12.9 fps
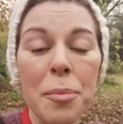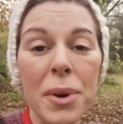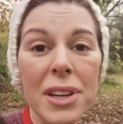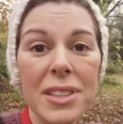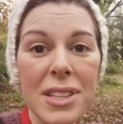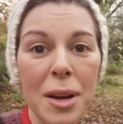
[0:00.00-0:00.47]

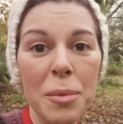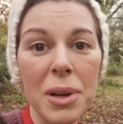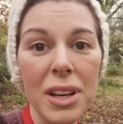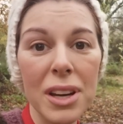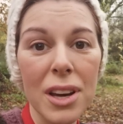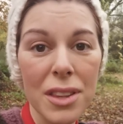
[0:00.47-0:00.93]
But I'm
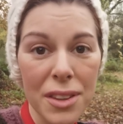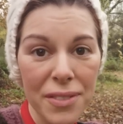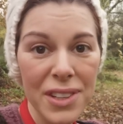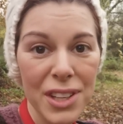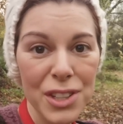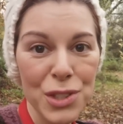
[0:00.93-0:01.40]
going to cut the
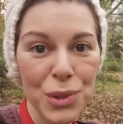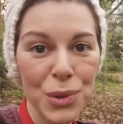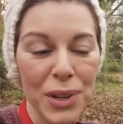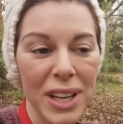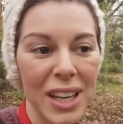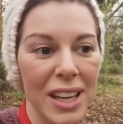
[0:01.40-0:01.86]
video
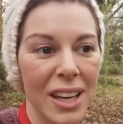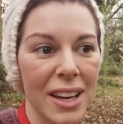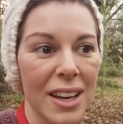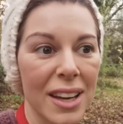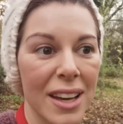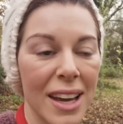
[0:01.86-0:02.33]
short
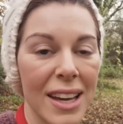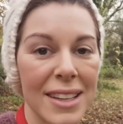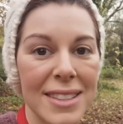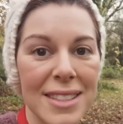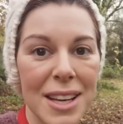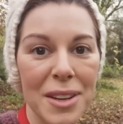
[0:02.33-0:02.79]
here,
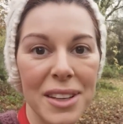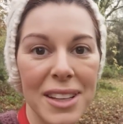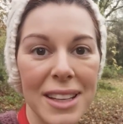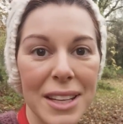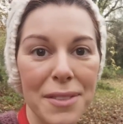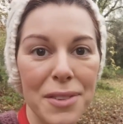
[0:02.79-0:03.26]
and I'm
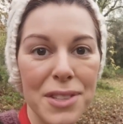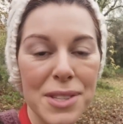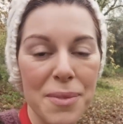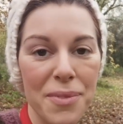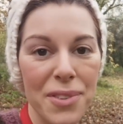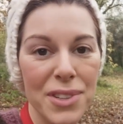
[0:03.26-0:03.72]
going to leave you
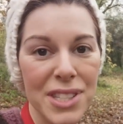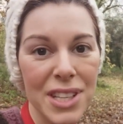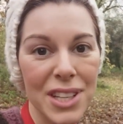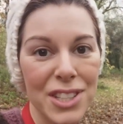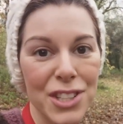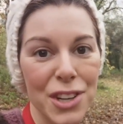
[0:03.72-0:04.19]
some
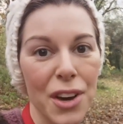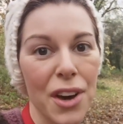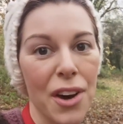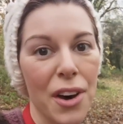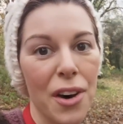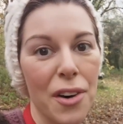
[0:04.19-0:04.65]
footage
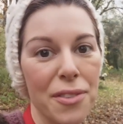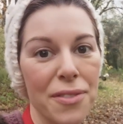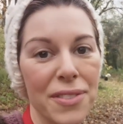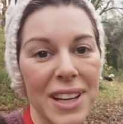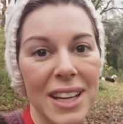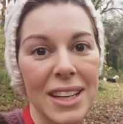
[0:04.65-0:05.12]
of
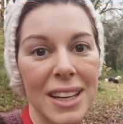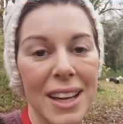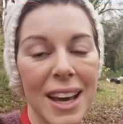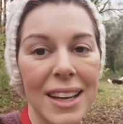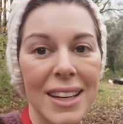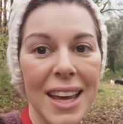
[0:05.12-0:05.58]

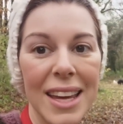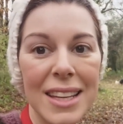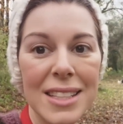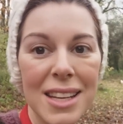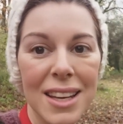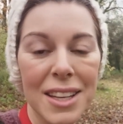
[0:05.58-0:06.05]
Flynn and
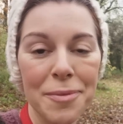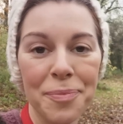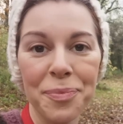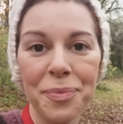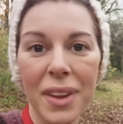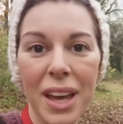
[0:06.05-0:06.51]
Ada
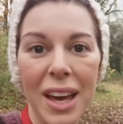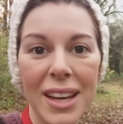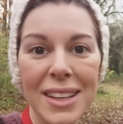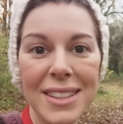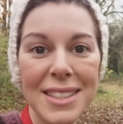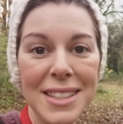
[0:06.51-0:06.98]

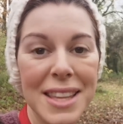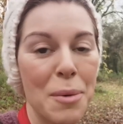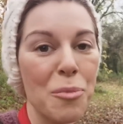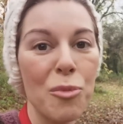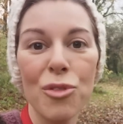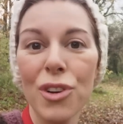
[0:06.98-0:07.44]
and
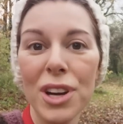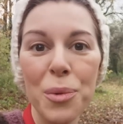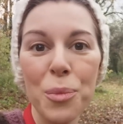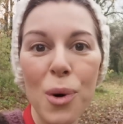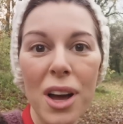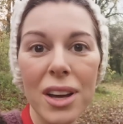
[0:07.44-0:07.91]
them
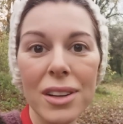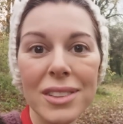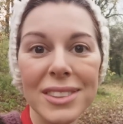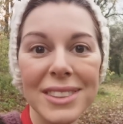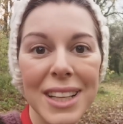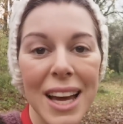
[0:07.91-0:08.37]
running
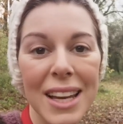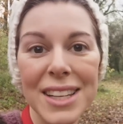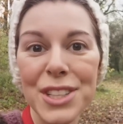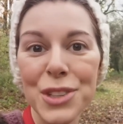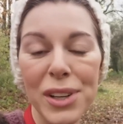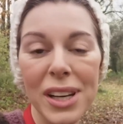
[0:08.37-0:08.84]
wild
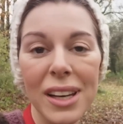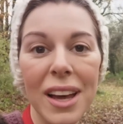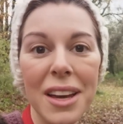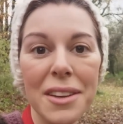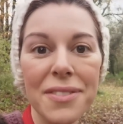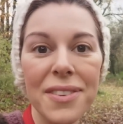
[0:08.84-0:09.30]
and enjoying
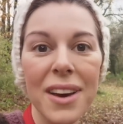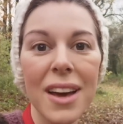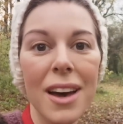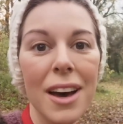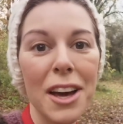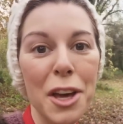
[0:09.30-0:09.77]
life.
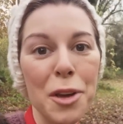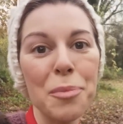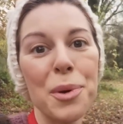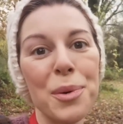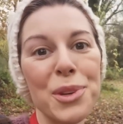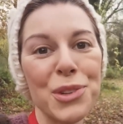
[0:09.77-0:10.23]
I
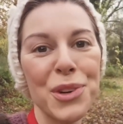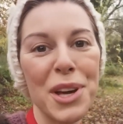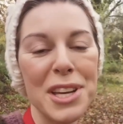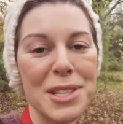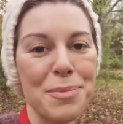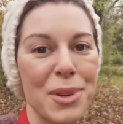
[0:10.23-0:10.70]
hope you
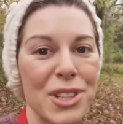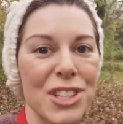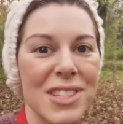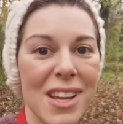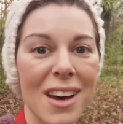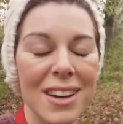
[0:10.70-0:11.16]
enjoy it as
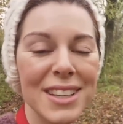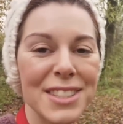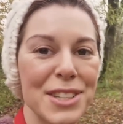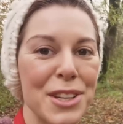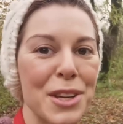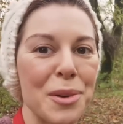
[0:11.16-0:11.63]
much as I
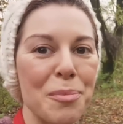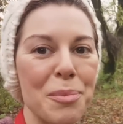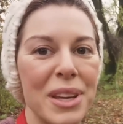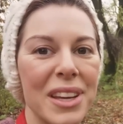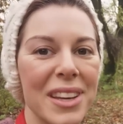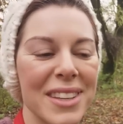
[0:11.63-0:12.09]
do,
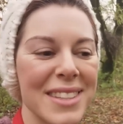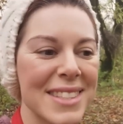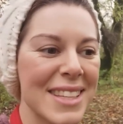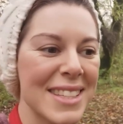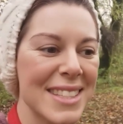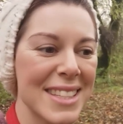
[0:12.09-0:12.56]

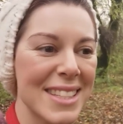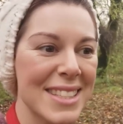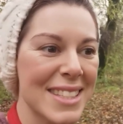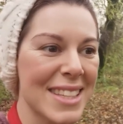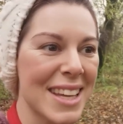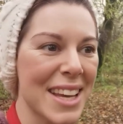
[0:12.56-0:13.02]
because this
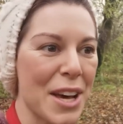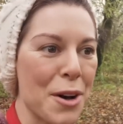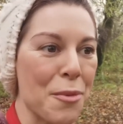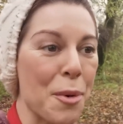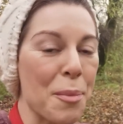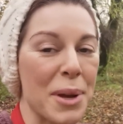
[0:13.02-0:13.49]
is
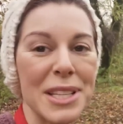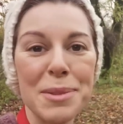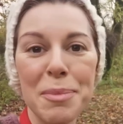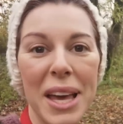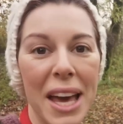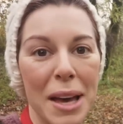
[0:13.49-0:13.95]
what
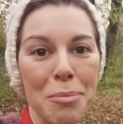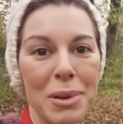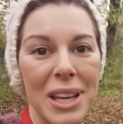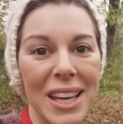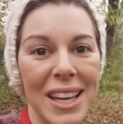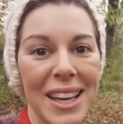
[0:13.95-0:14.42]
makes me
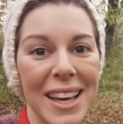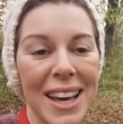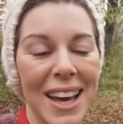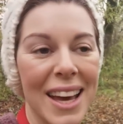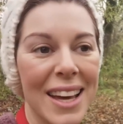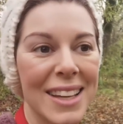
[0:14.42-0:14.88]
happy,
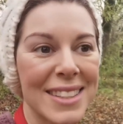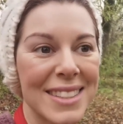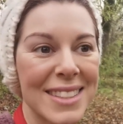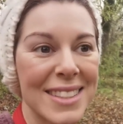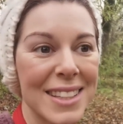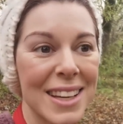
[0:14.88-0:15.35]

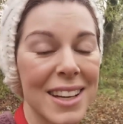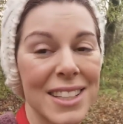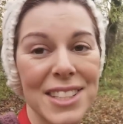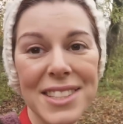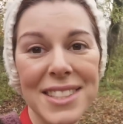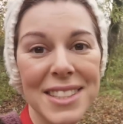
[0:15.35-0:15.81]
and I